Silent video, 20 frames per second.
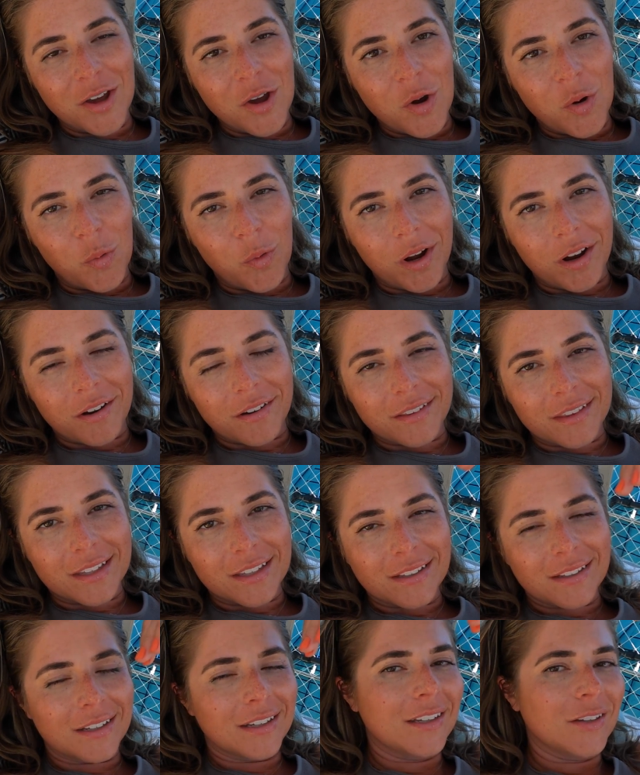where in
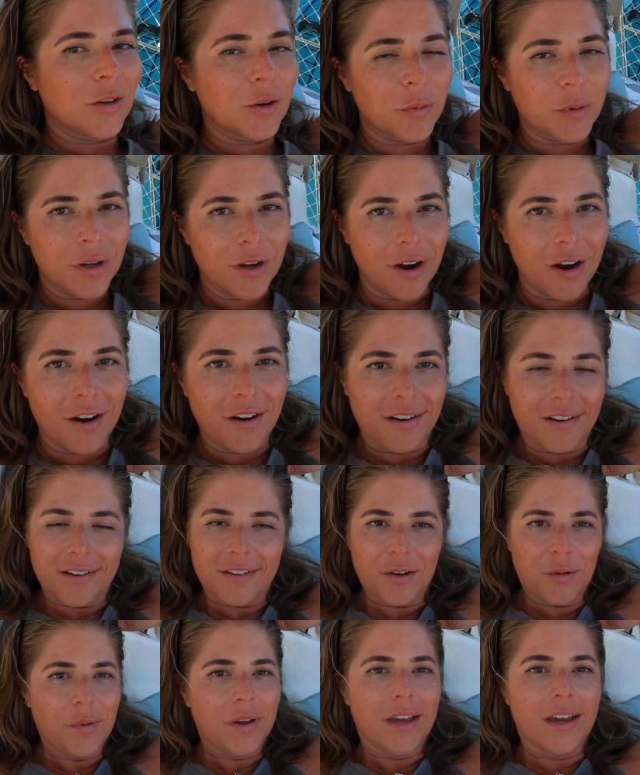the year we are.
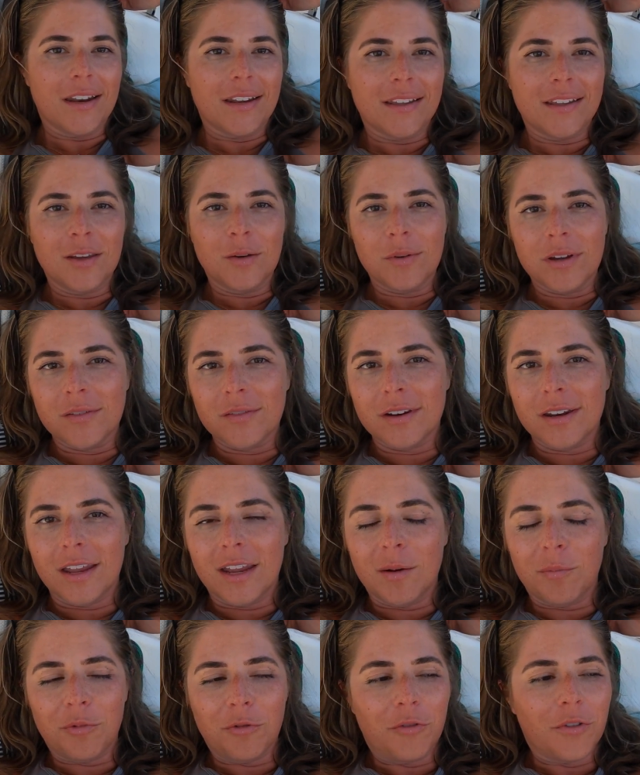We had a heat wave in
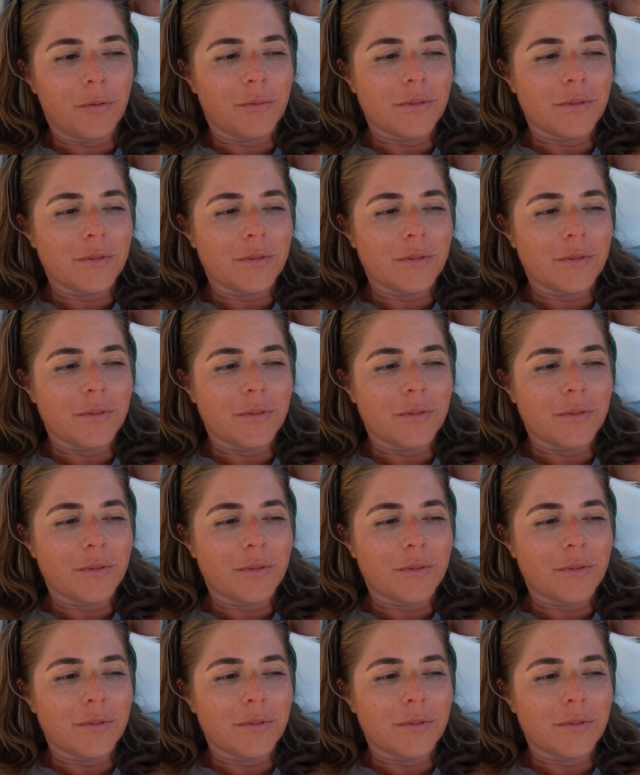April that